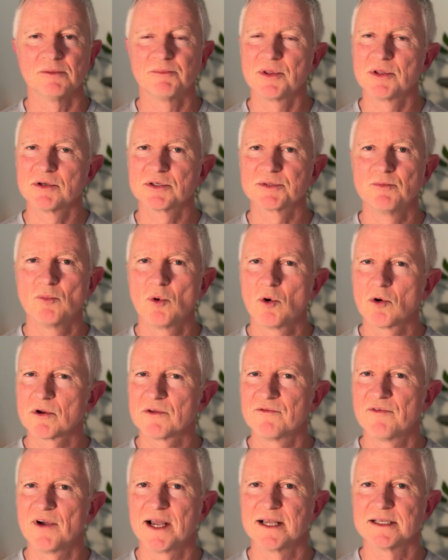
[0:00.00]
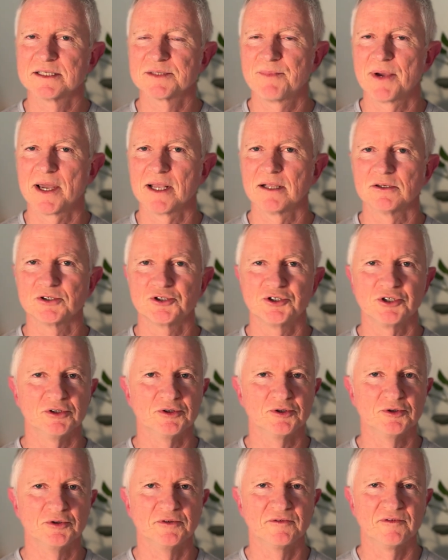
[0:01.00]
but there's more advanced panels you can
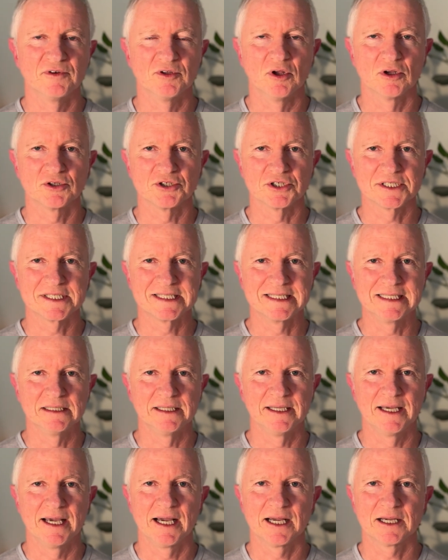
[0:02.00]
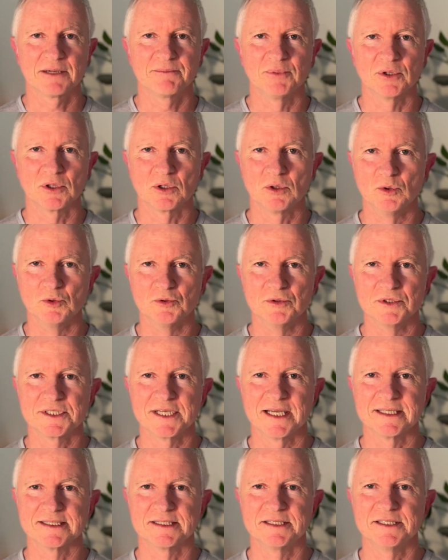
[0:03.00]
do for not just celiac, but gluten
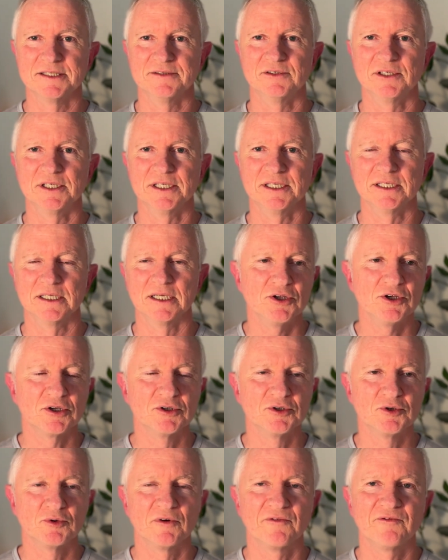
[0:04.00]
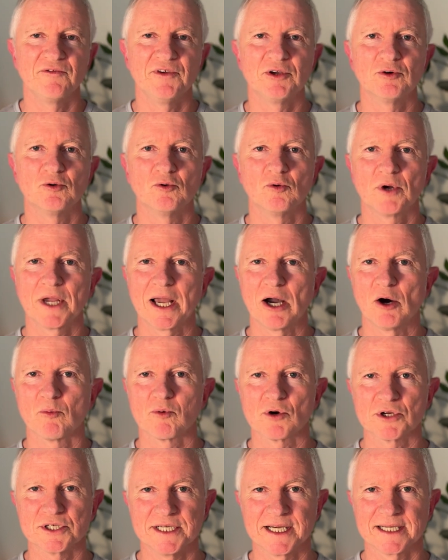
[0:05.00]
sensitivity. You can do a fecal
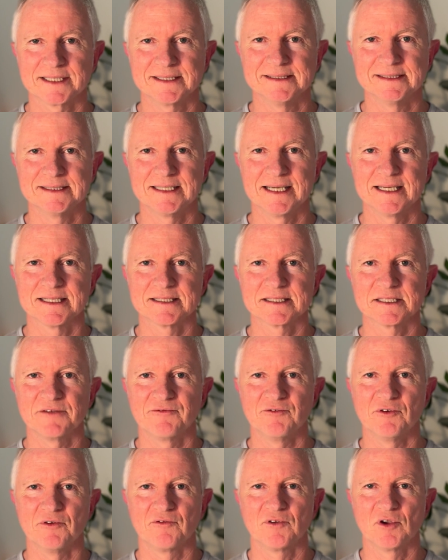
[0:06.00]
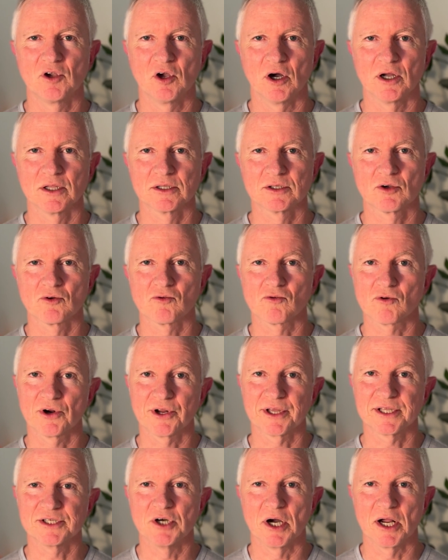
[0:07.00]
calprotectin test if you've got
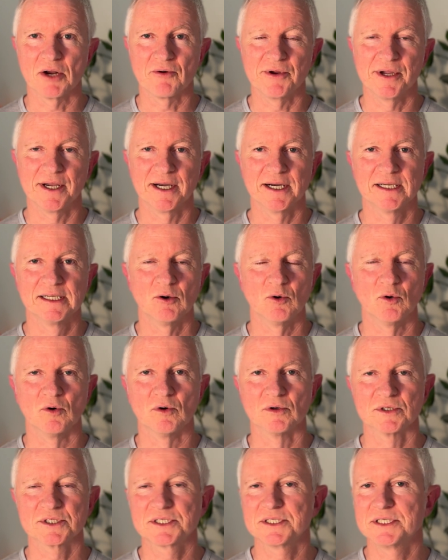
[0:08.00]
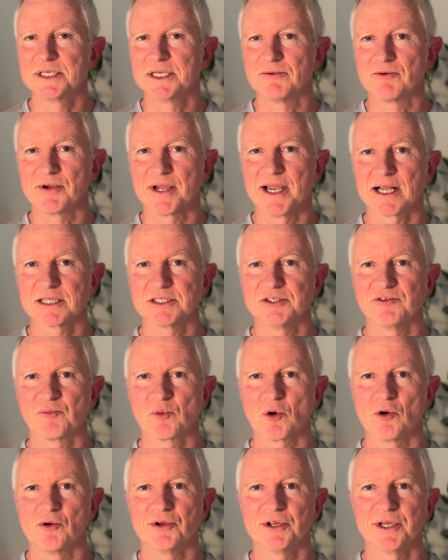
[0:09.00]
chronic diarrhea or C-reactive
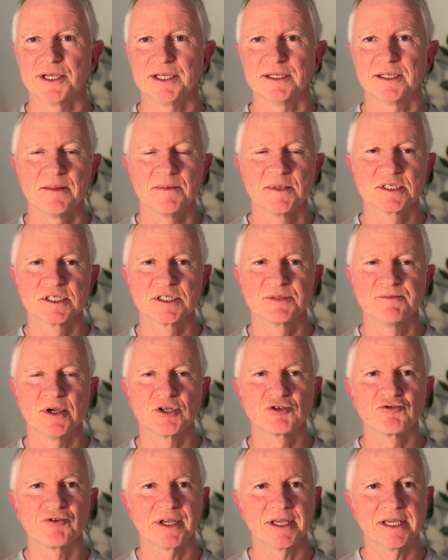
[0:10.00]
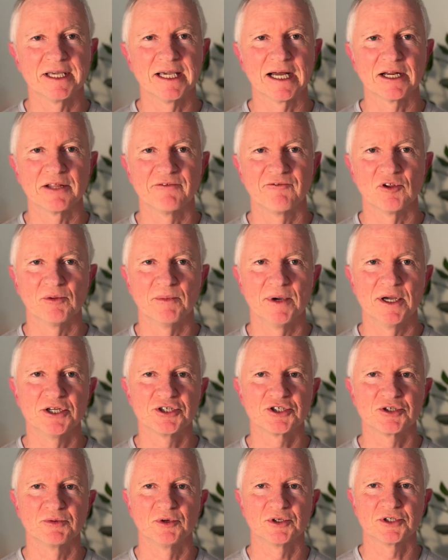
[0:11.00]
protein. This is measuring gut
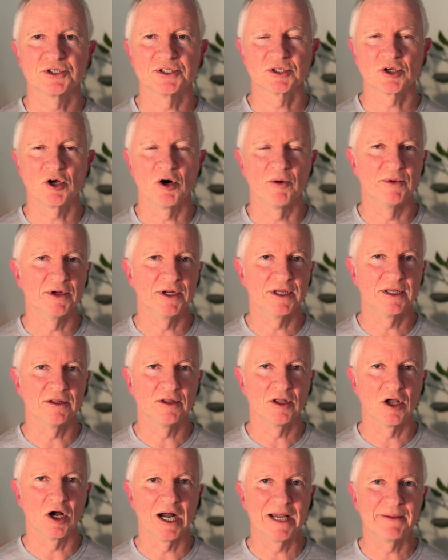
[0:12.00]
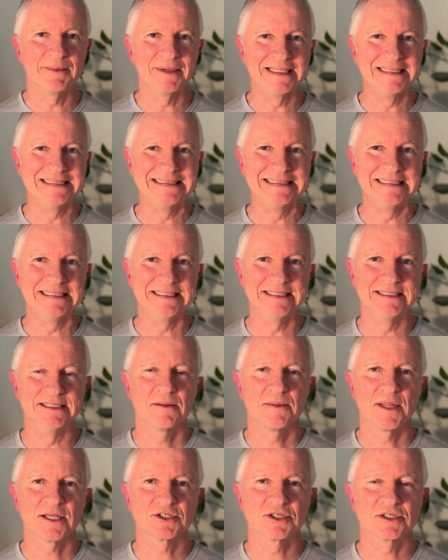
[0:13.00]
inflammation, which is common in IBD. And
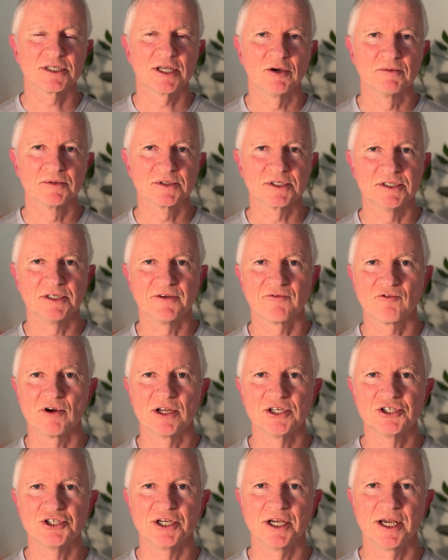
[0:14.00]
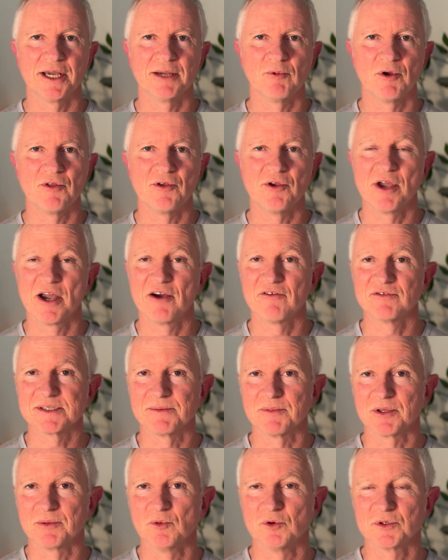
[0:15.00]
that just helps to differentiate whether you have
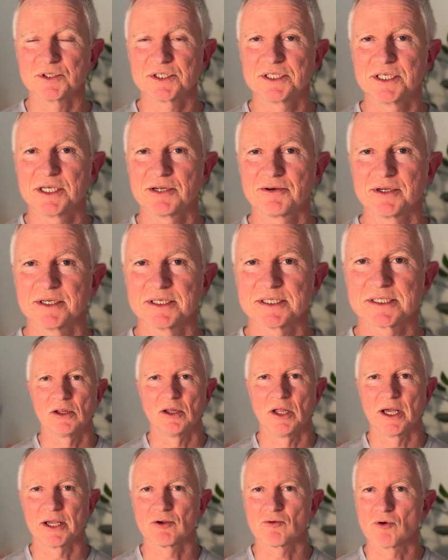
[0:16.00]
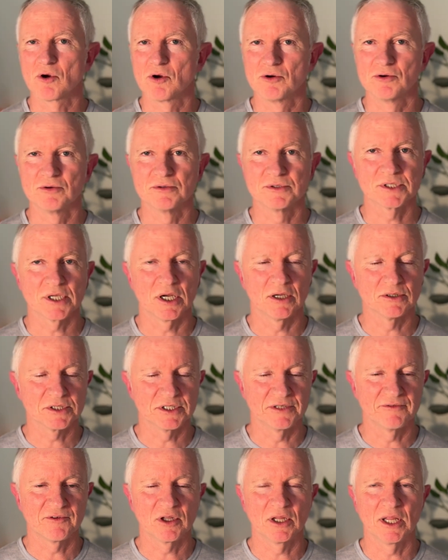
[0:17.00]
something more serious like Crohn's,
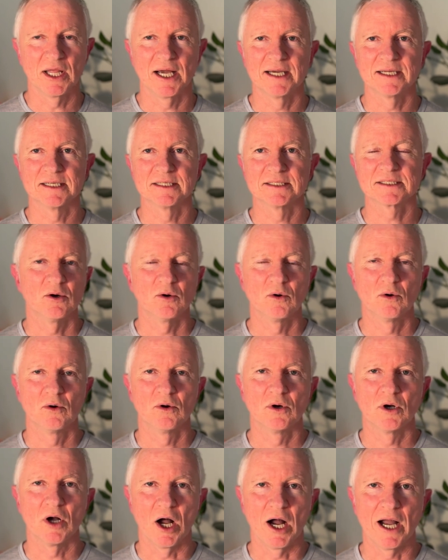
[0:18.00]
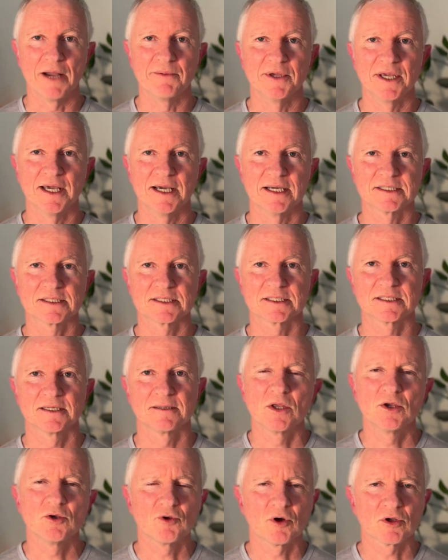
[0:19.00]
ulcerative colitis, or IBS.
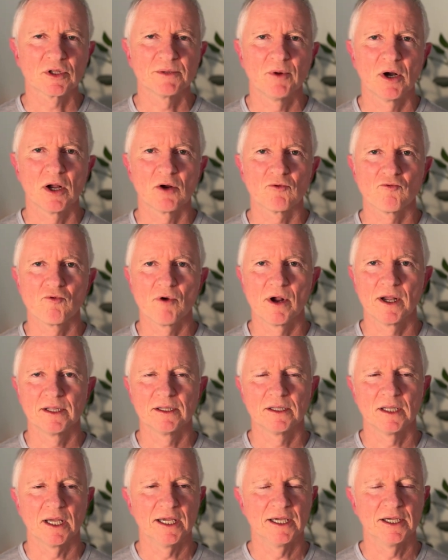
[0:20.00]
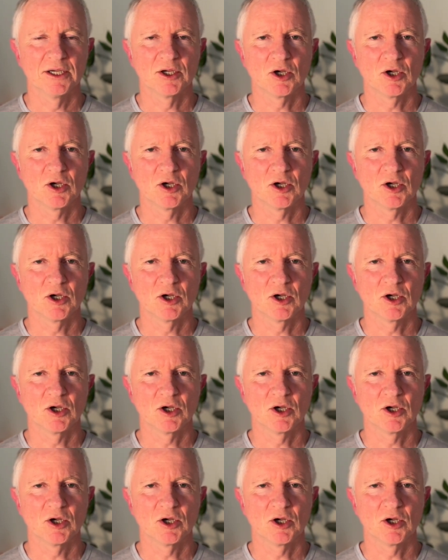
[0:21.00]
Your doctor might run a